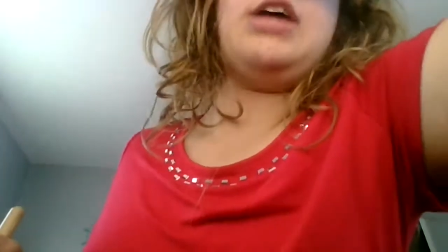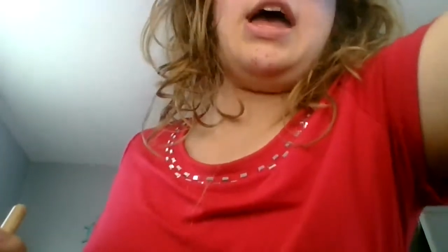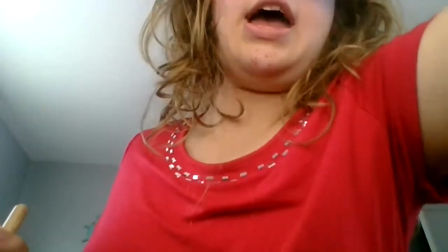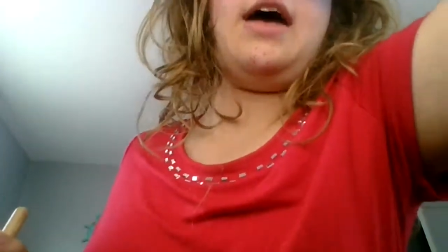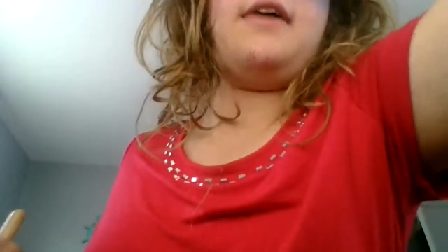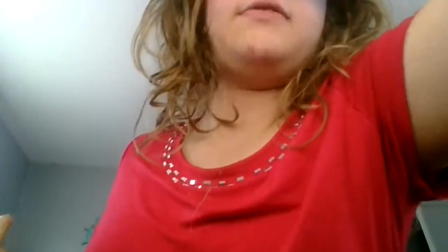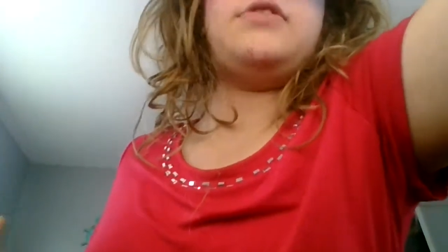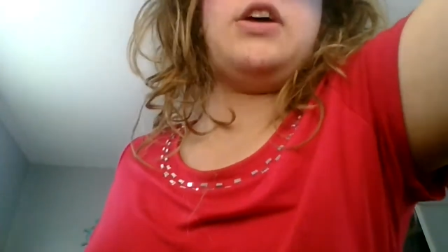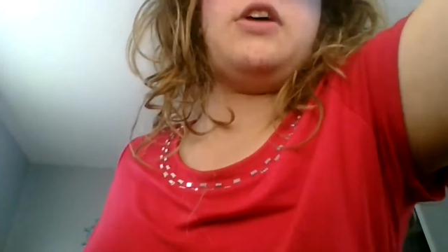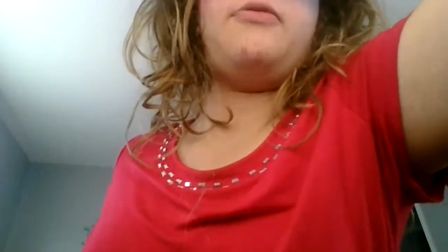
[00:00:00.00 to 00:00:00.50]

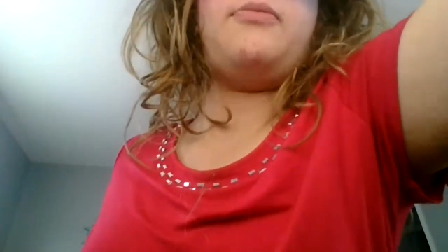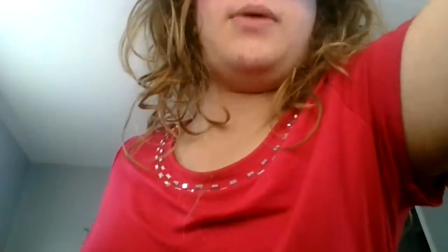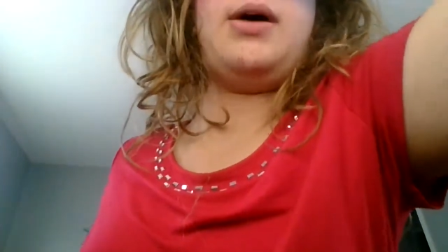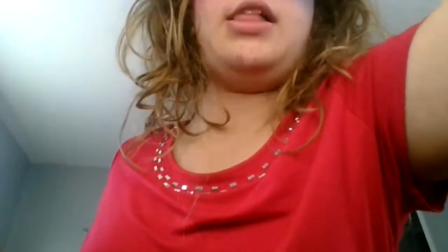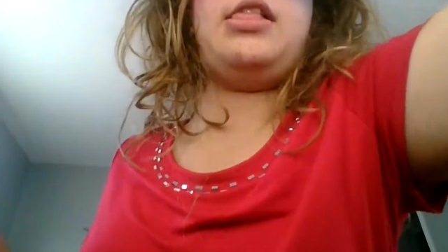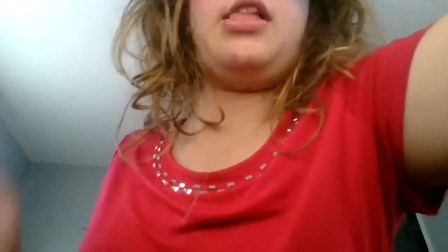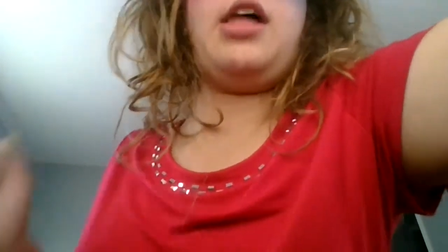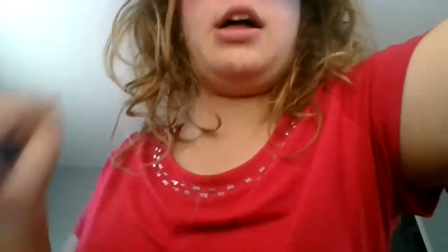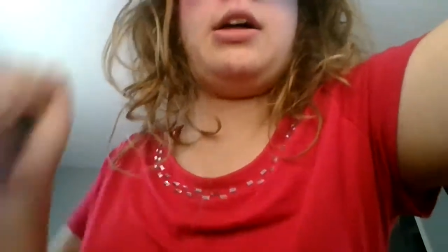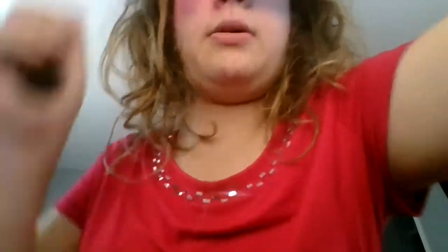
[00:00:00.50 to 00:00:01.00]
have to have my
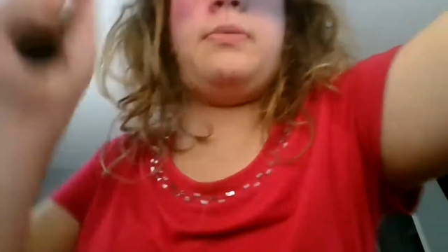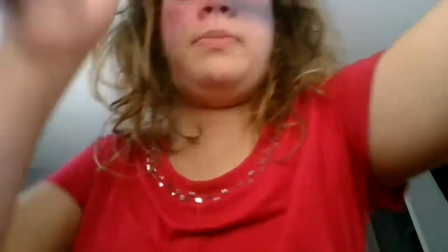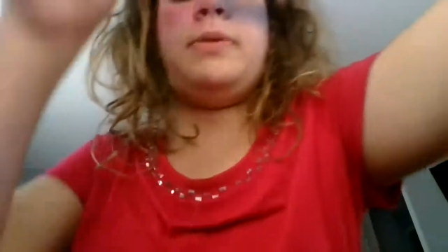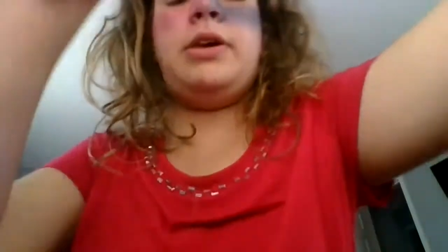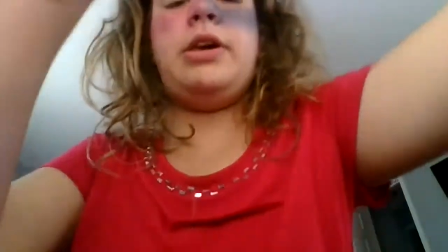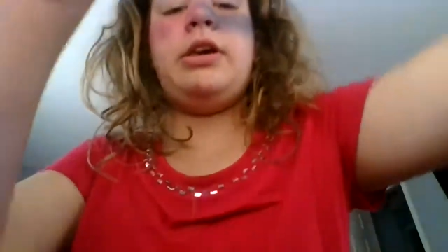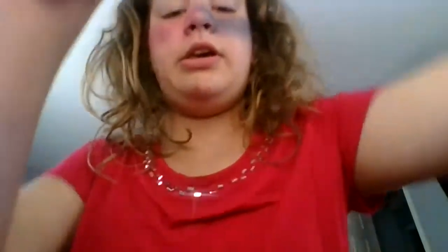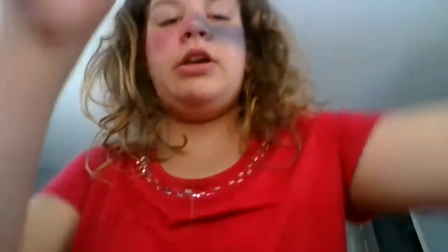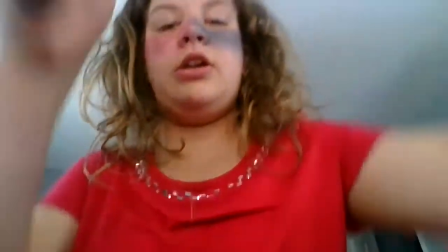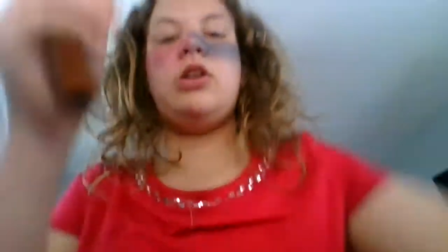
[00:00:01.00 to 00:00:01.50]
light up
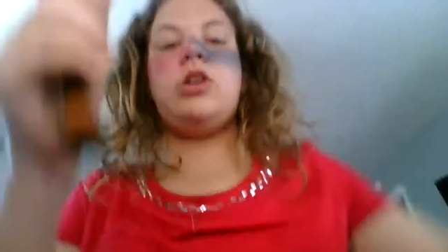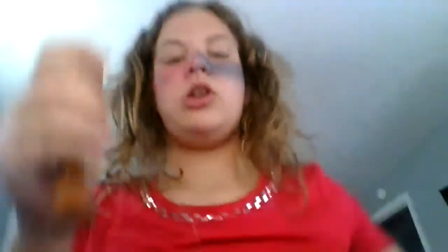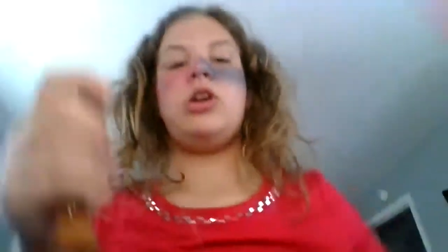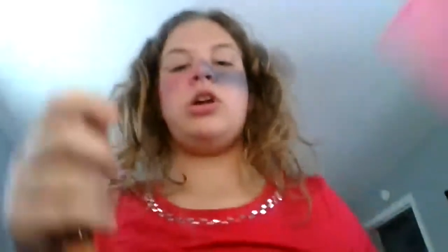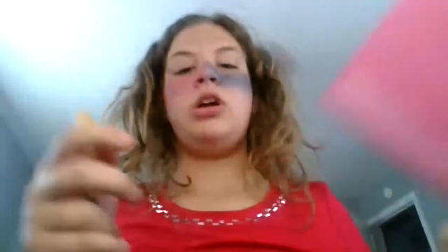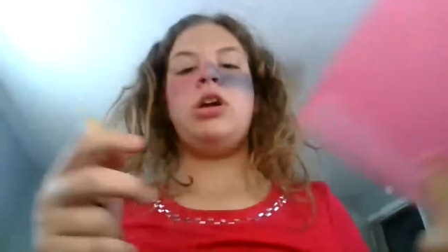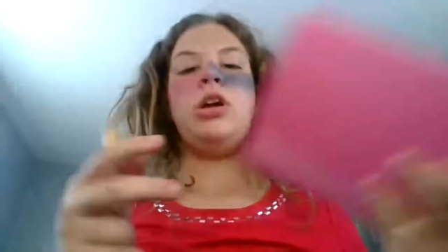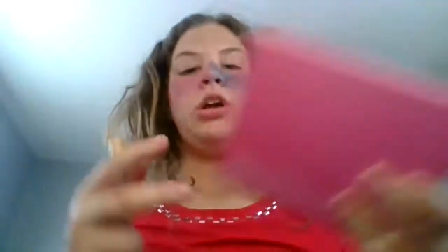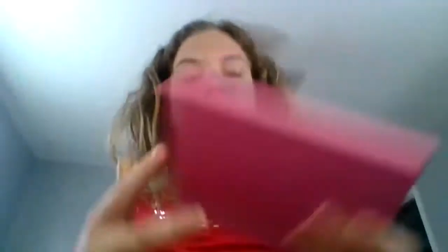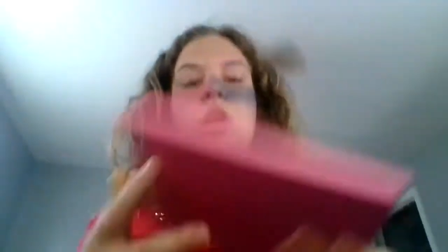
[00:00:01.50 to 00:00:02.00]
here.